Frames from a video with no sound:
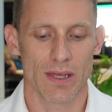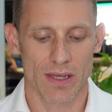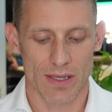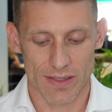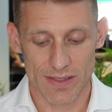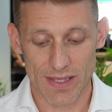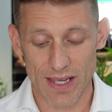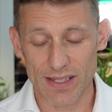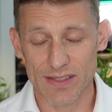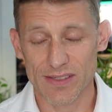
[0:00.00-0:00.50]

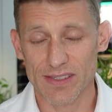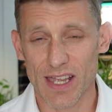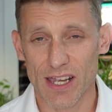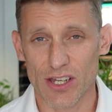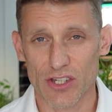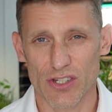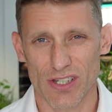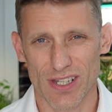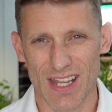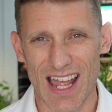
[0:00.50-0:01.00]
Second
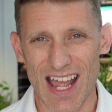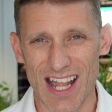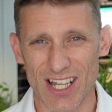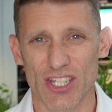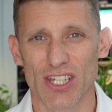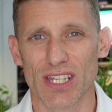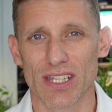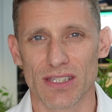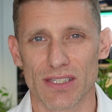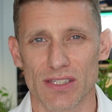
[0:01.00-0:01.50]
section
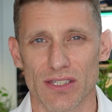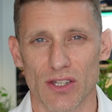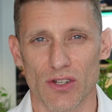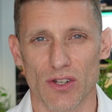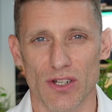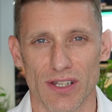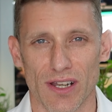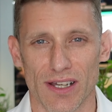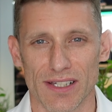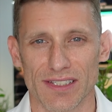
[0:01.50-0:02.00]
actually is a
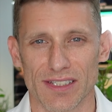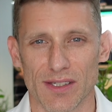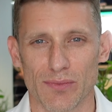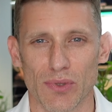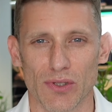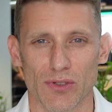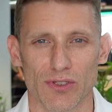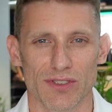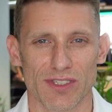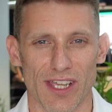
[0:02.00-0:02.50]
nice
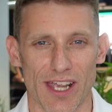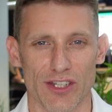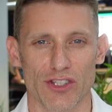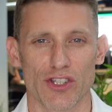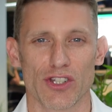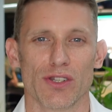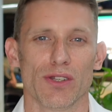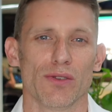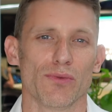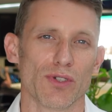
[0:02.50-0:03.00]
simple
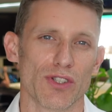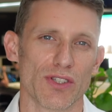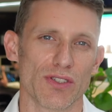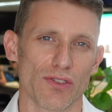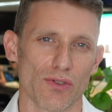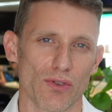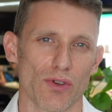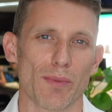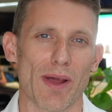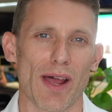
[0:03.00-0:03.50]
section which is
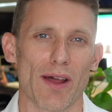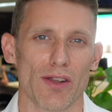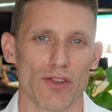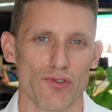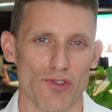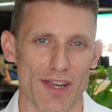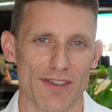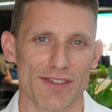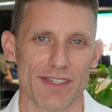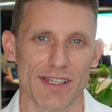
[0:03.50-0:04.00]
all about
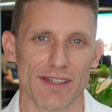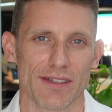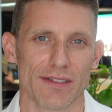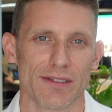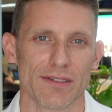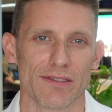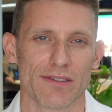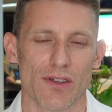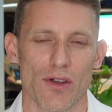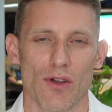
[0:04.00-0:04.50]
addressing.
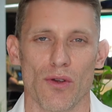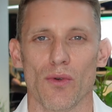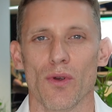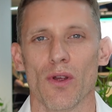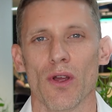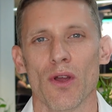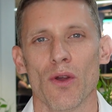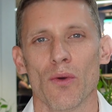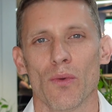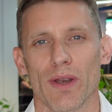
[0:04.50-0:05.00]
So
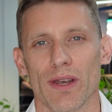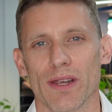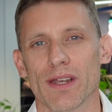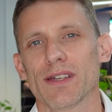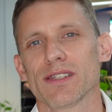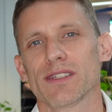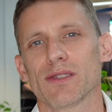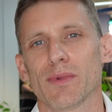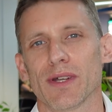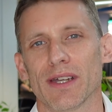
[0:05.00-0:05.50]
when a
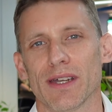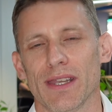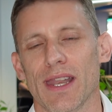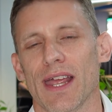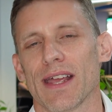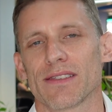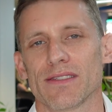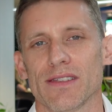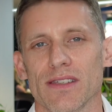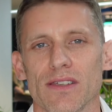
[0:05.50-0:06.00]
customer
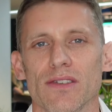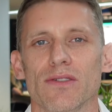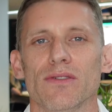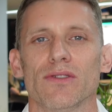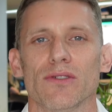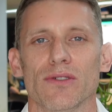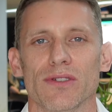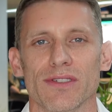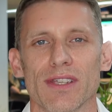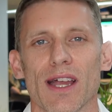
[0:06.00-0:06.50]
connects to you
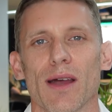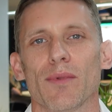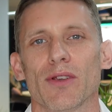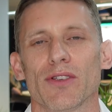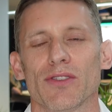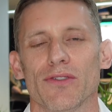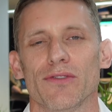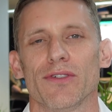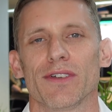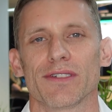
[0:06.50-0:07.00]
to
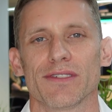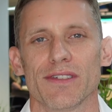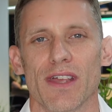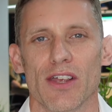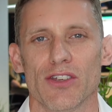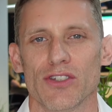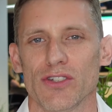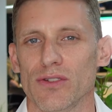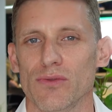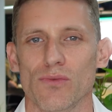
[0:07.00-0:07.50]
establish the fixed
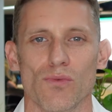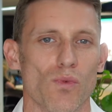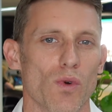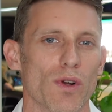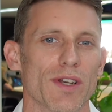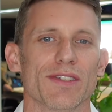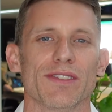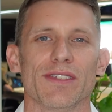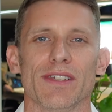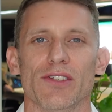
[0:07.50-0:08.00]
session,
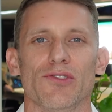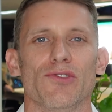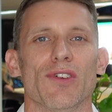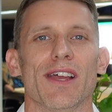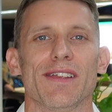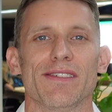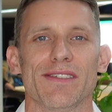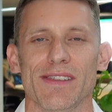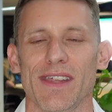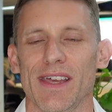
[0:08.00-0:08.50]
what is the
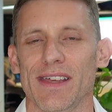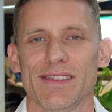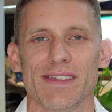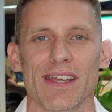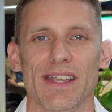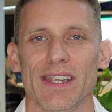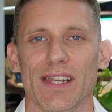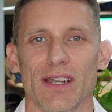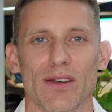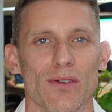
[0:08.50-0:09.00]
address that they're
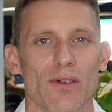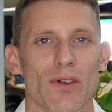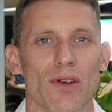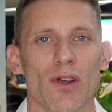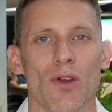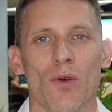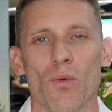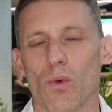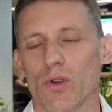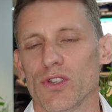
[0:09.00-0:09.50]
sending?
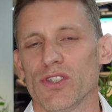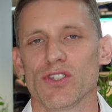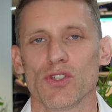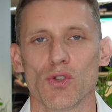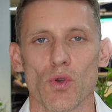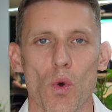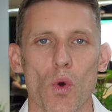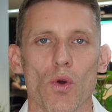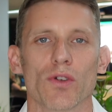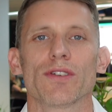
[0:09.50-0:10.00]
What's
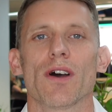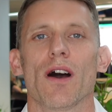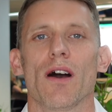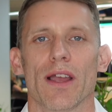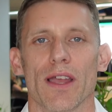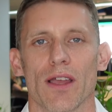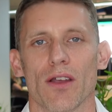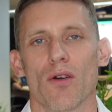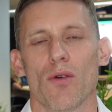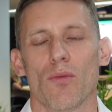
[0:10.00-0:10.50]
your
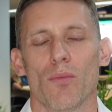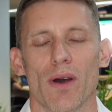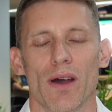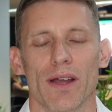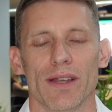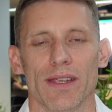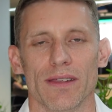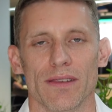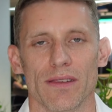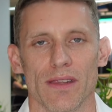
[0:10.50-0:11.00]
target comp
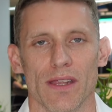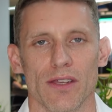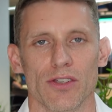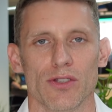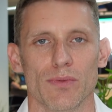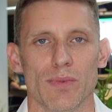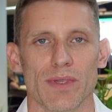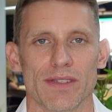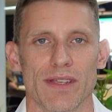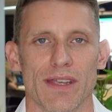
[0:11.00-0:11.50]
ID that they
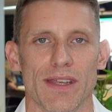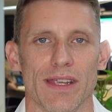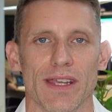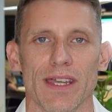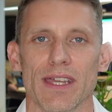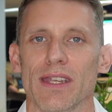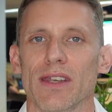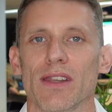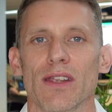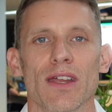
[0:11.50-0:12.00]
should be sending
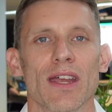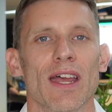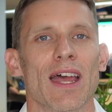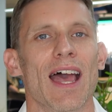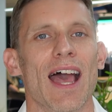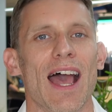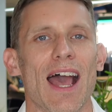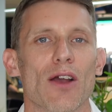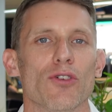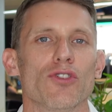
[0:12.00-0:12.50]
in?
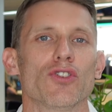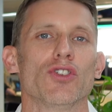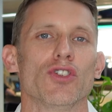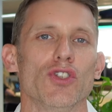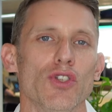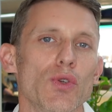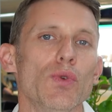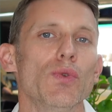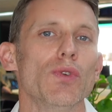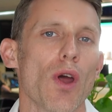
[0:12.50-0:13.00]
How should
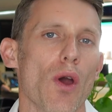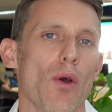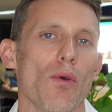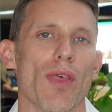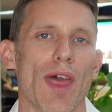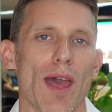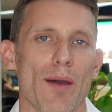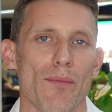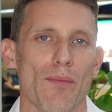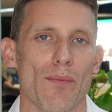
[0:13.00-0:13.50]
you know
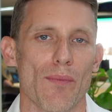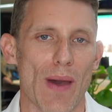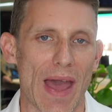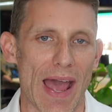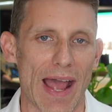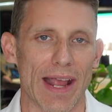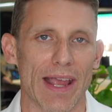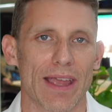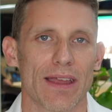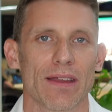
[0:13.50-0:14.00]
them
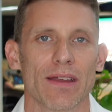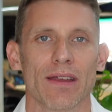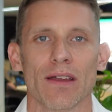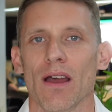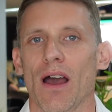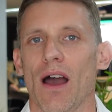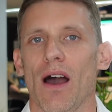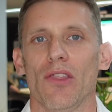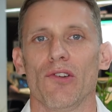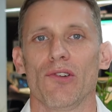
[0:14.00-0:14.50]
back?
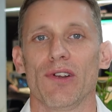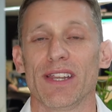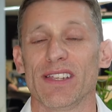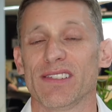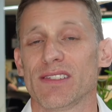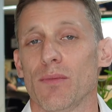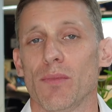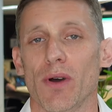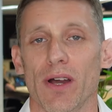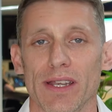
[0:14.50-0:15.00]
Are there any
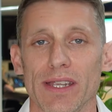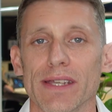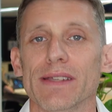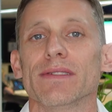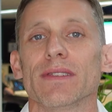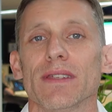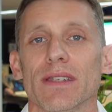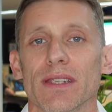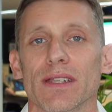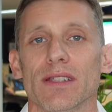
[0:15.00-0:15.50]

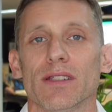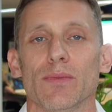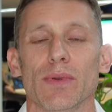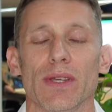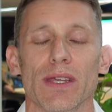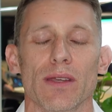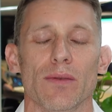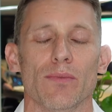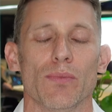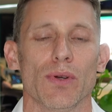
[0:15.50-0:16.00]
sub-IDs that need to
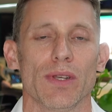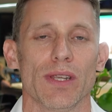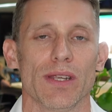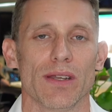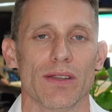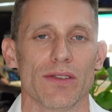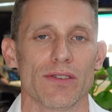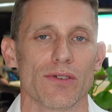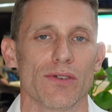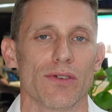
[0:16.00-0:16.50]
be put in,
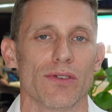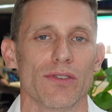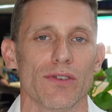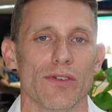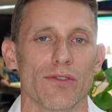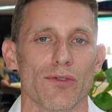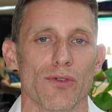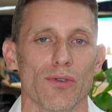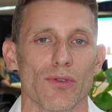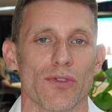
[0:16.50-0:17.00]
and so on and
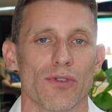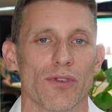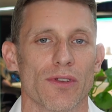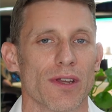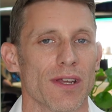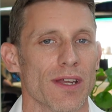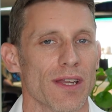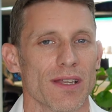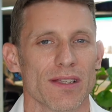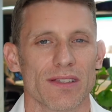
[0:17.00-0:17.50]
so forth?
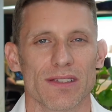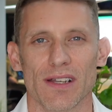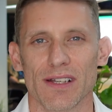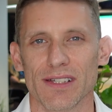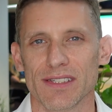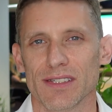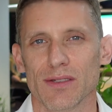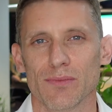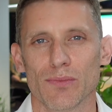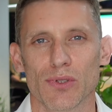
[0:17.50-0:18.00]
It's a
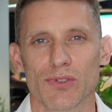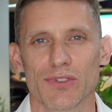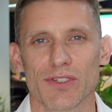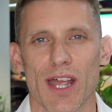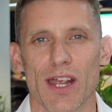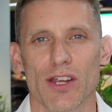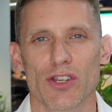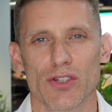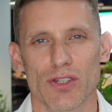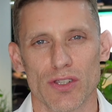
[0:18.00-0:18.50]
nice simple
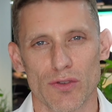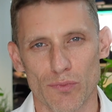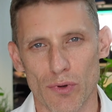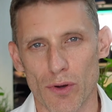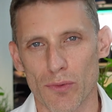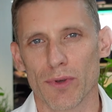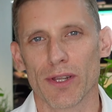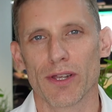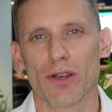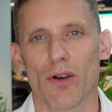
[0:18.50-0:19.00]
section. You've
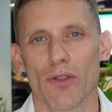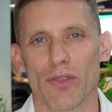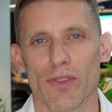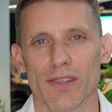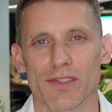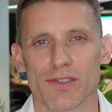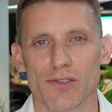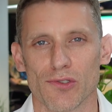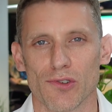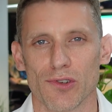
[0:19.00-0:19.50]
probably got
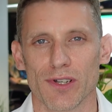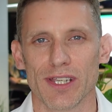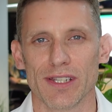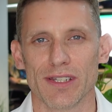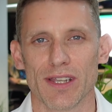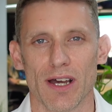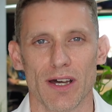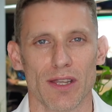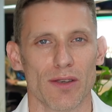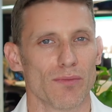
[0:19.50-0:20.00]
this already
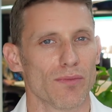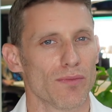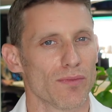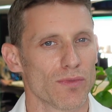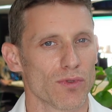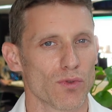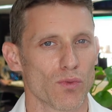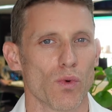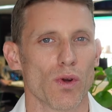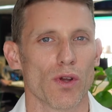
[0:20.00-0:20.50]
done.
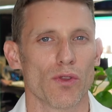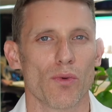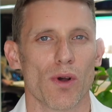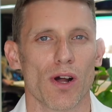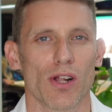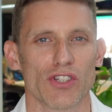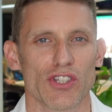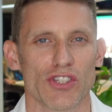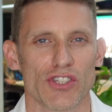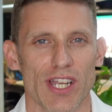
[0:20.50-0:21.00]
It's
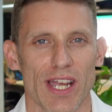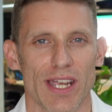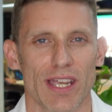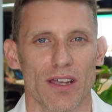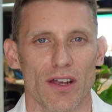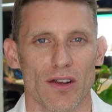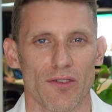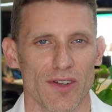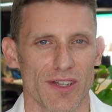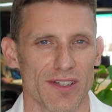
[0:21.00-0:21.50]
worthwhile just
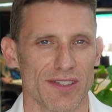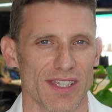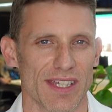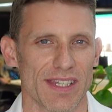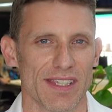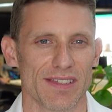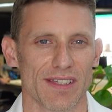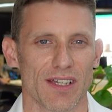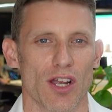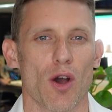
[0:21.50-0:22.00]
checking over because
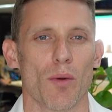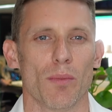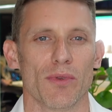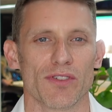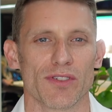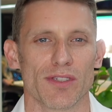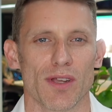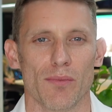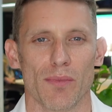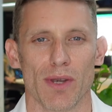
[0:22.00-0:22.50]
it is a common
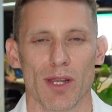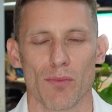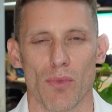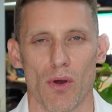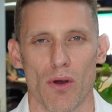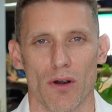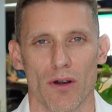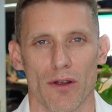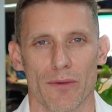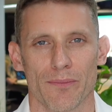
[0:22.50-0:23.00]
stumbling
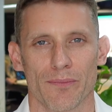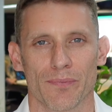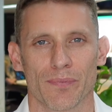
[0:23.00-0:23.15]
block.